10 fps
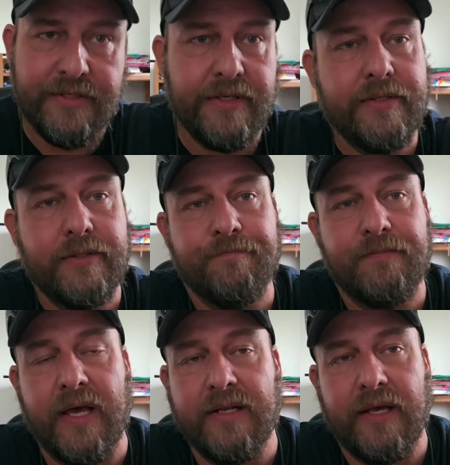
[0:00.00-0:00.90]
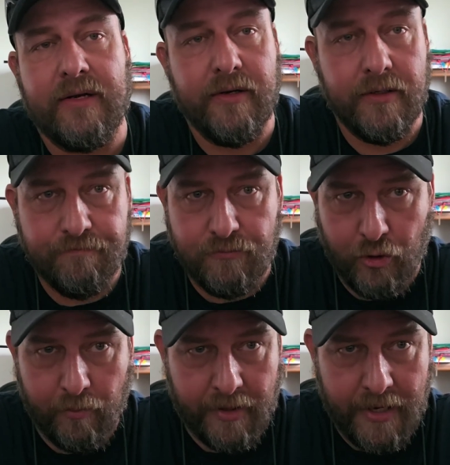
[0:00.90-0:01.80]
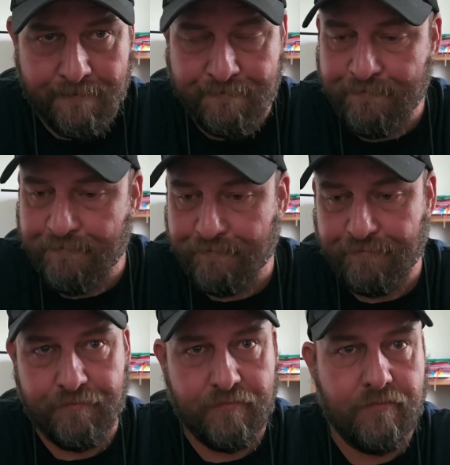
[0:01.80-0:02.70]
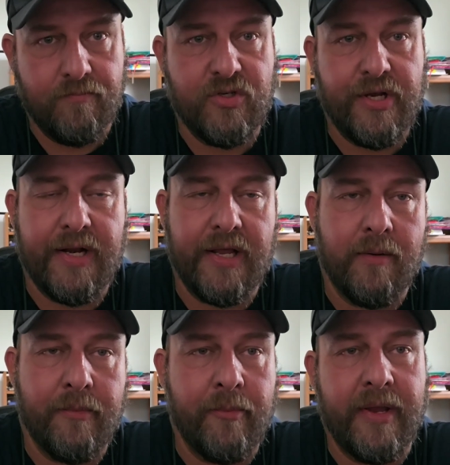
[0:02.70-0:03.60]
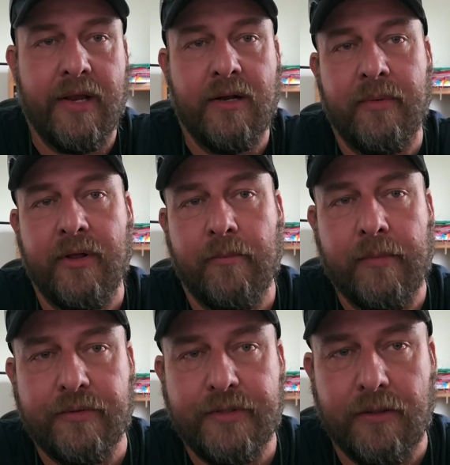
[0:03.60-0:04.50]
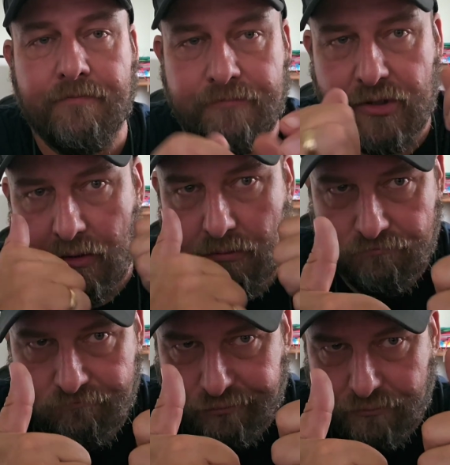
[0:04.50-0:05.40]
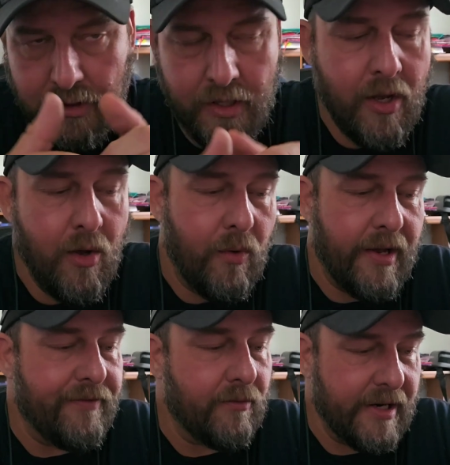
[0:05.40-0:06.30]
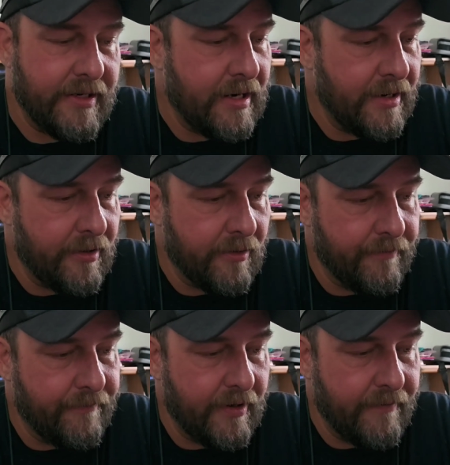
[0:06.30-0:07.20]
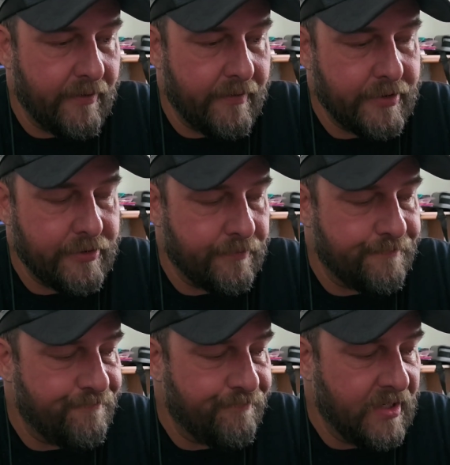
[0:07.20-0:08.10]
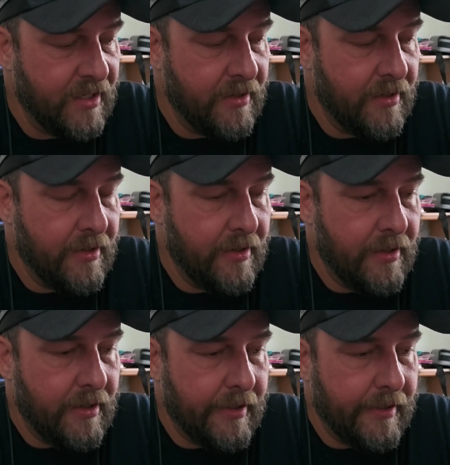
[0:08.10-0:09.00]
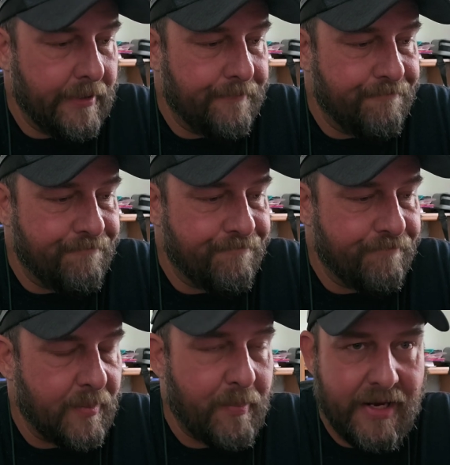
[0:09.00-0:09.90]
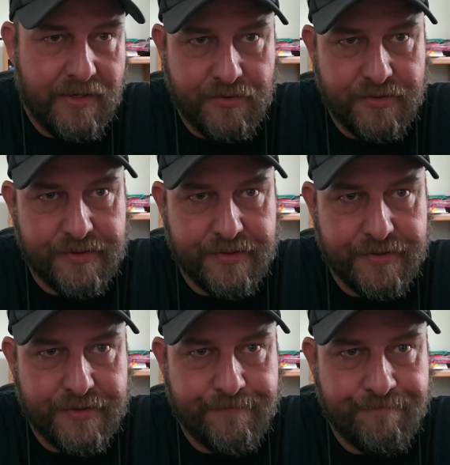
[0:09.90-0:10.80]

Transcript: is, contact her, no problem. Chad, I got them in my hand and mail them out to you. So we'll have the red dot on here very, very soon. The bad news is,